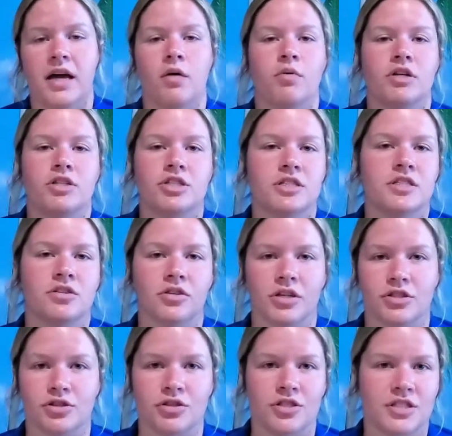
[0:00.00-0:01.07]
That way she still
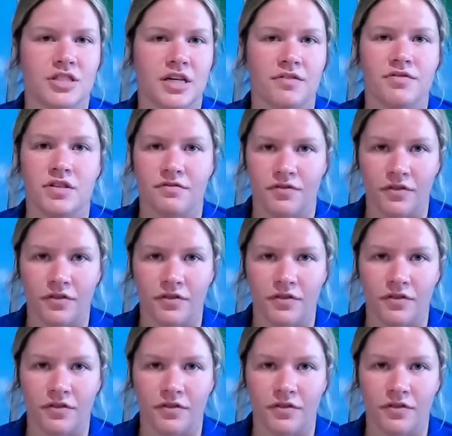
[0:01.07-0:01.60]
gets her sniffs and